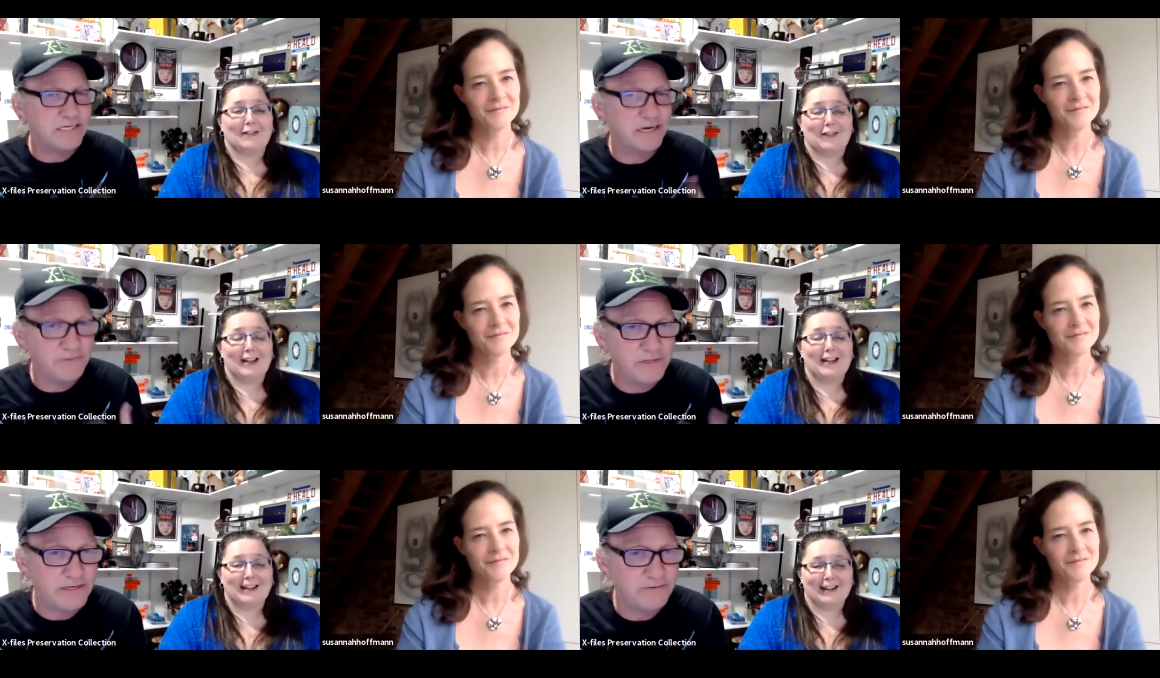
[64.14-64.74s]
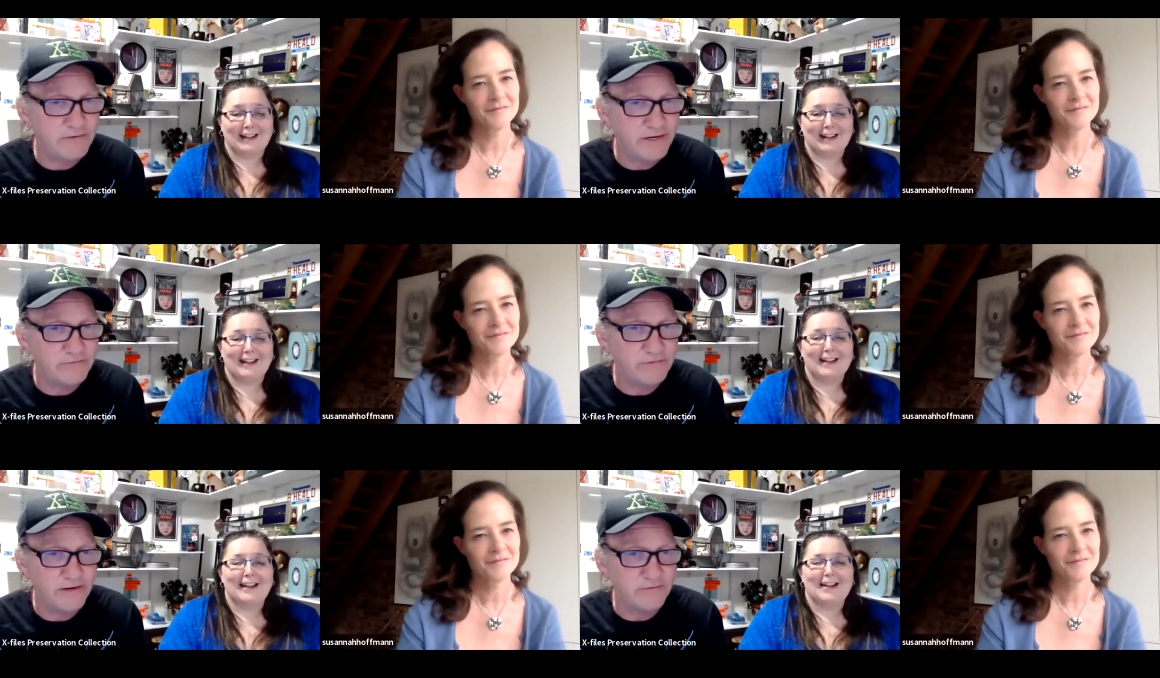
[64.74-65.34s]
Speaker 1: definitely a fan
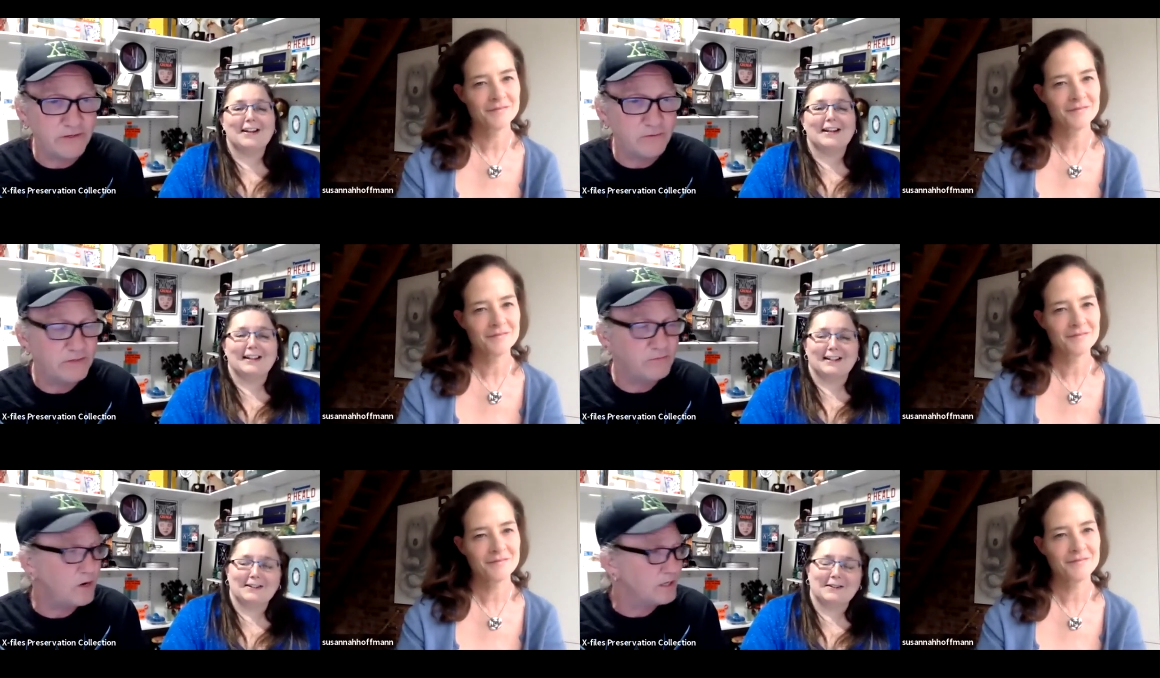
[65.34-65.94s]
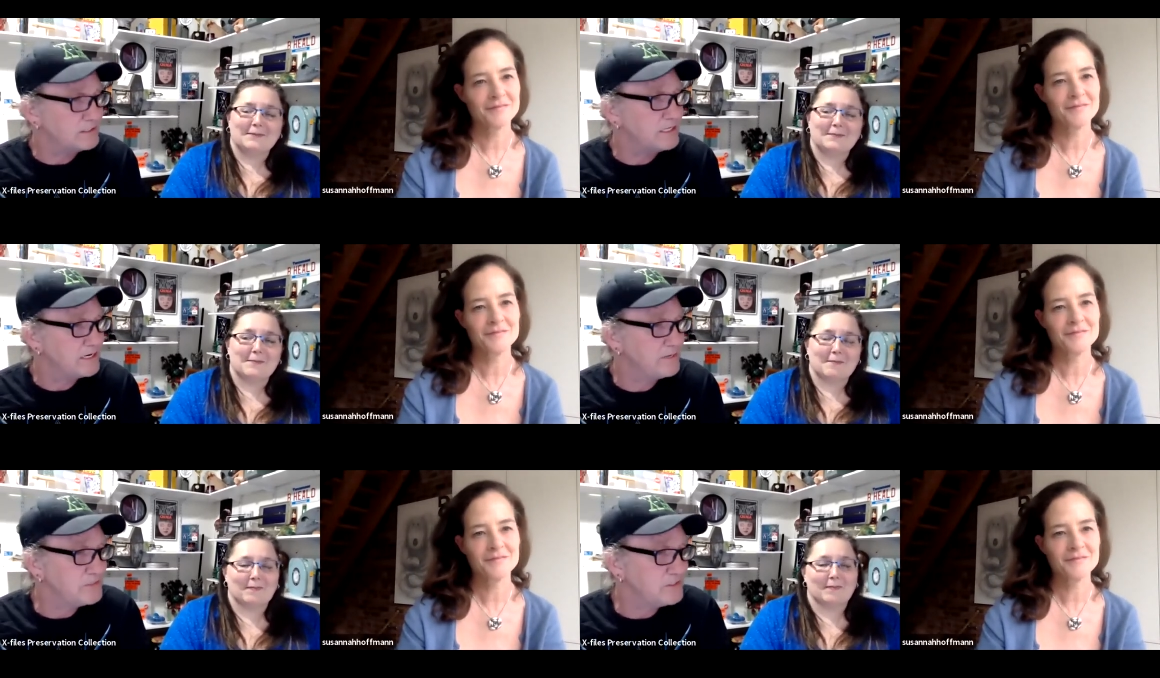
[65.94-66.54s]
favorite. We've watched that
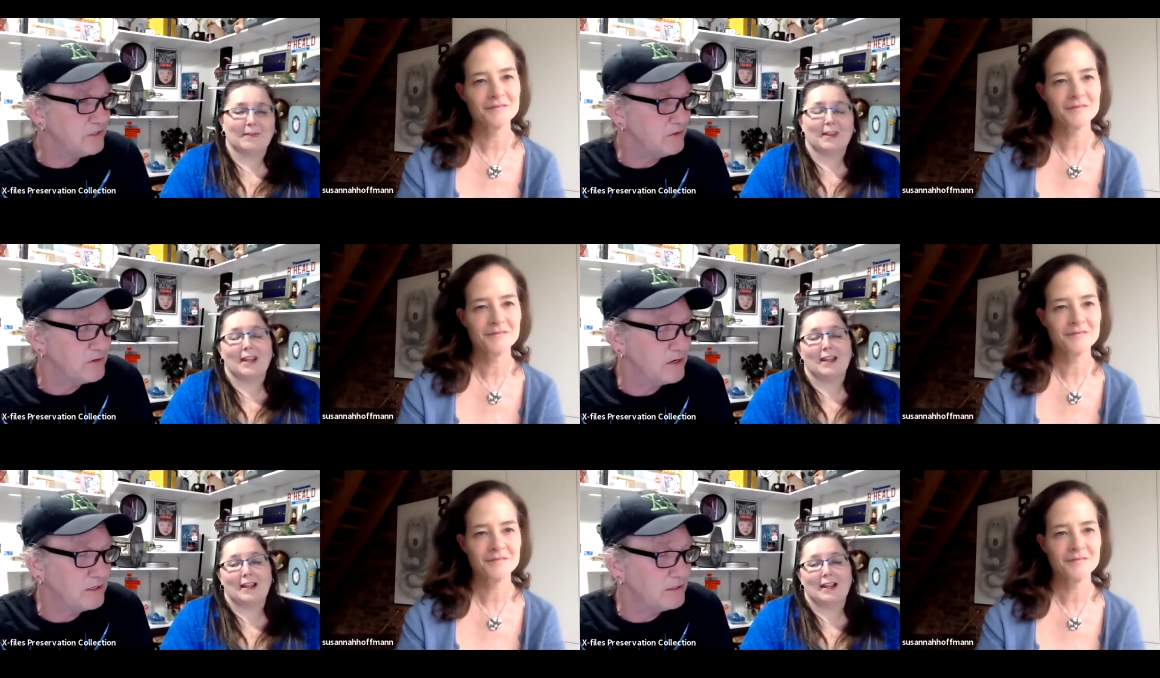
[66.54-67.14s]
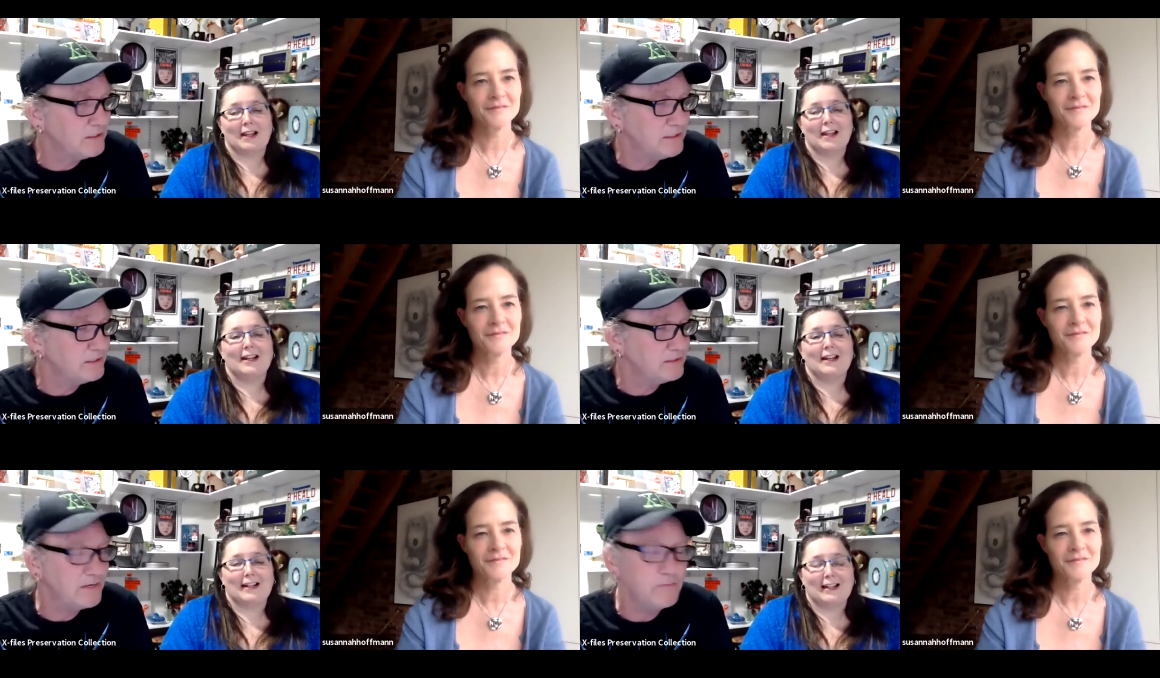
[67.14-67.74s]
episode uh,
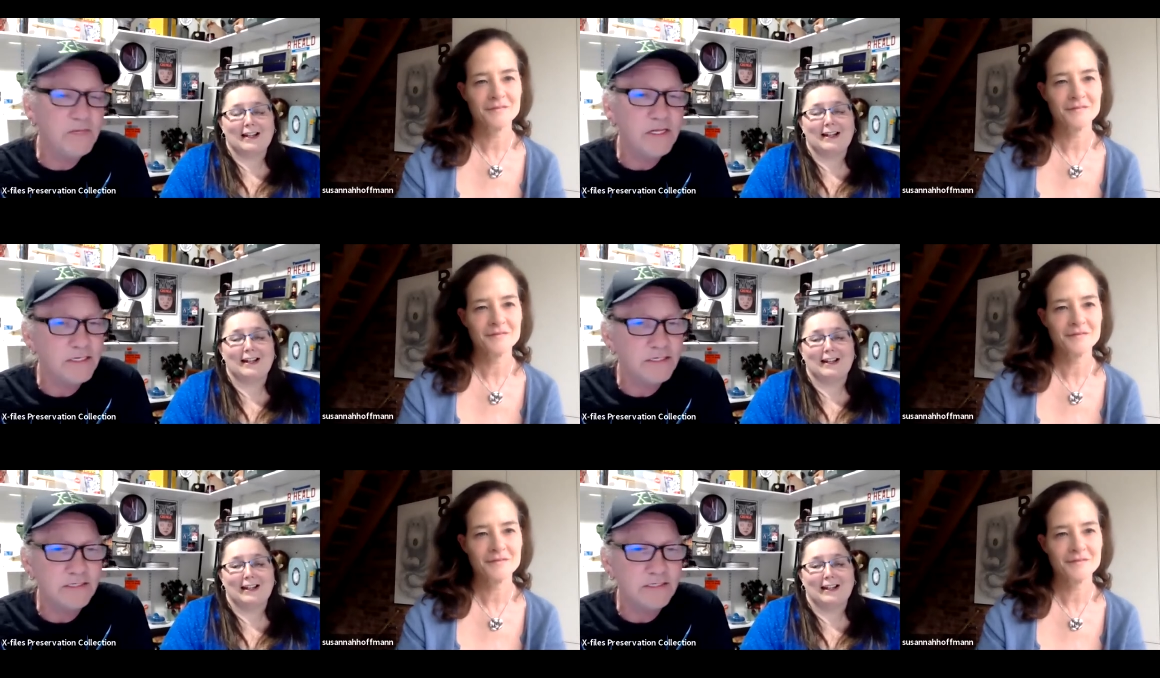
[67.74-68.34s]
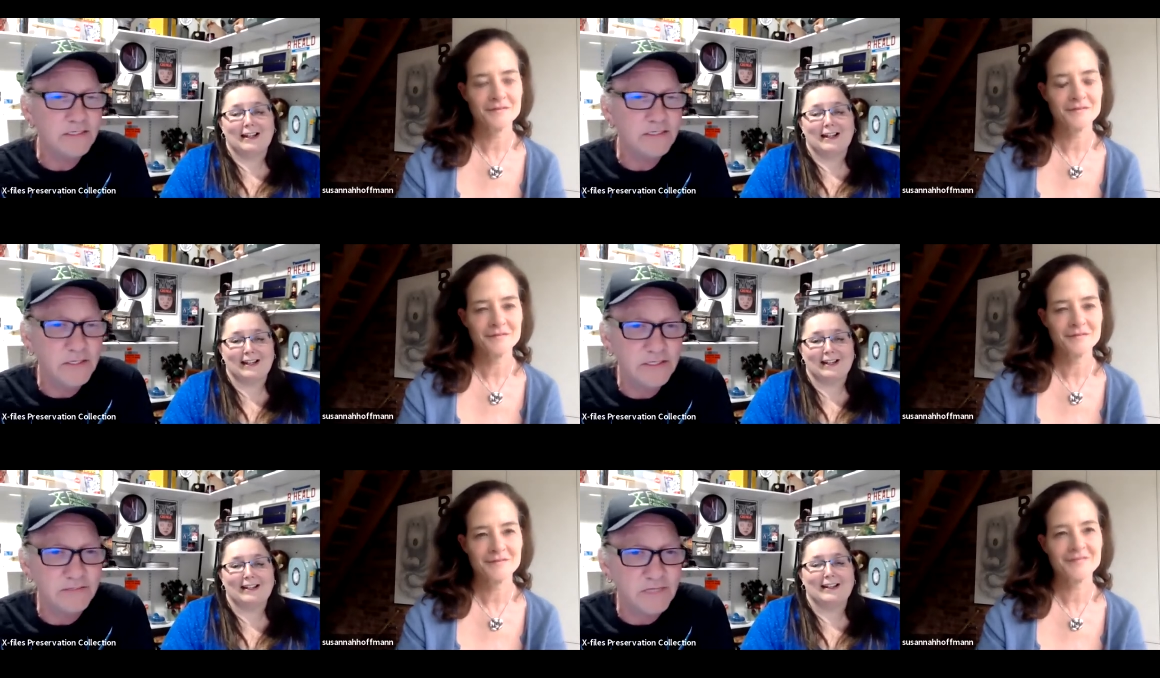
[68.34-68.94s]
millions and
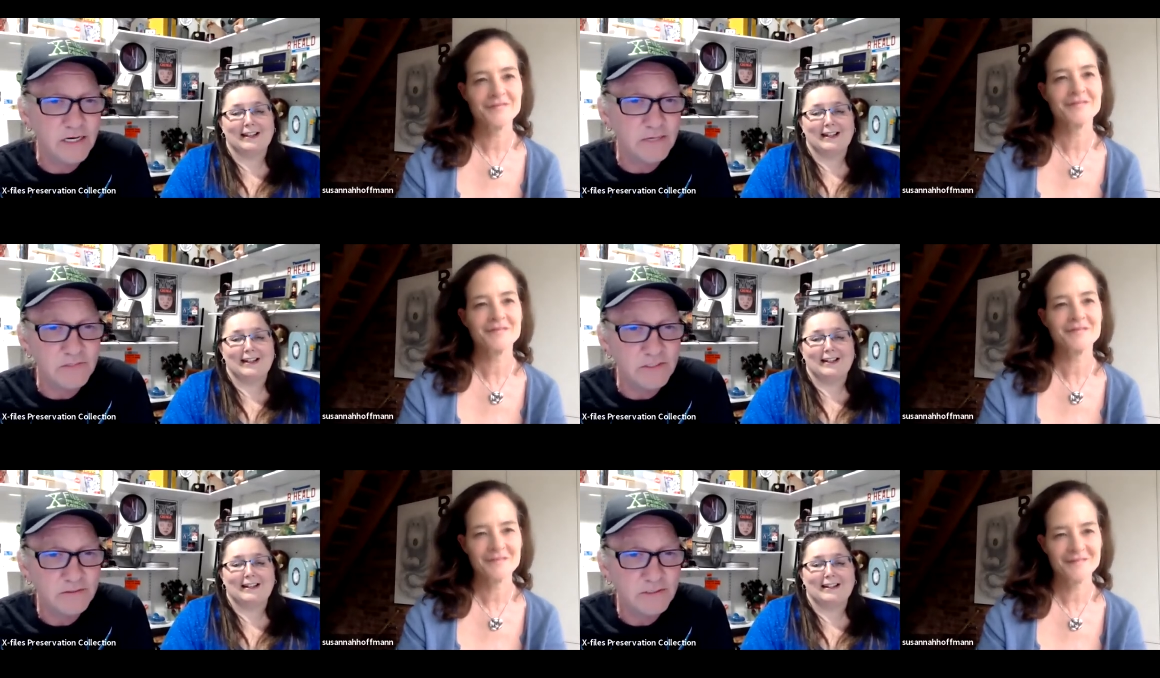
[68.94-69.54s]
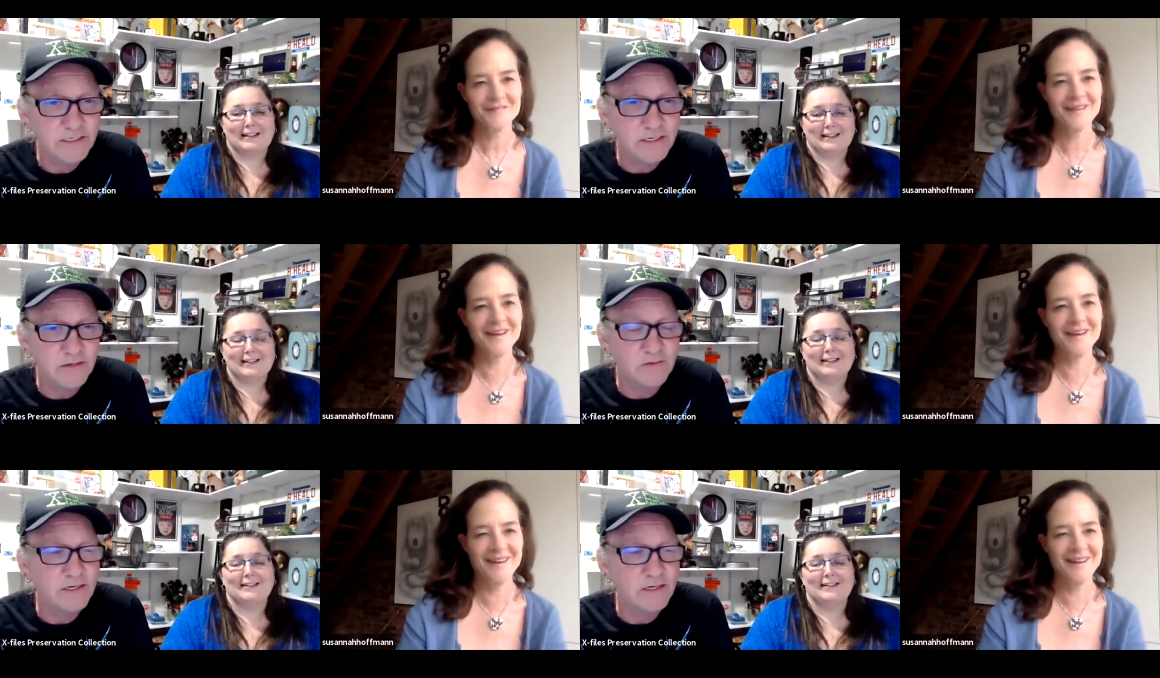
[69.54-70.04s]
millions of times. You know,